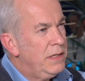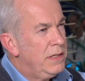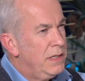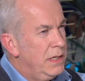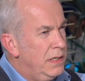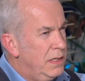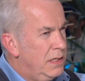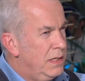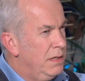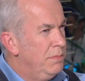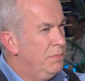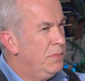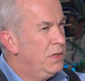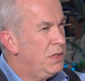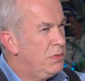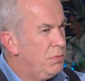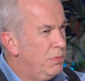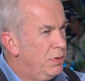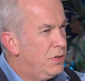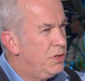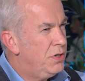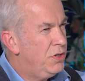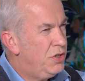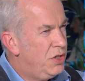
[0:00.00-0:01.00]
systems
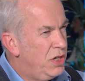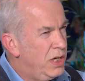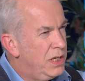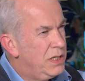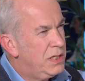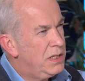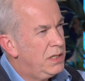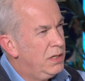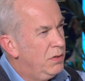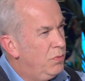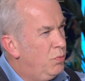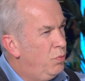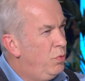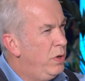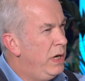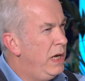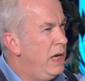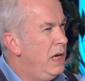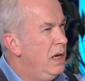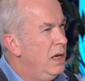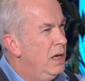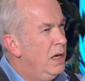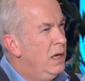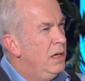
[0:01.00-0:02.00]
would suggest that
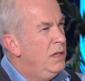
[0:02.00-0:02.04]
we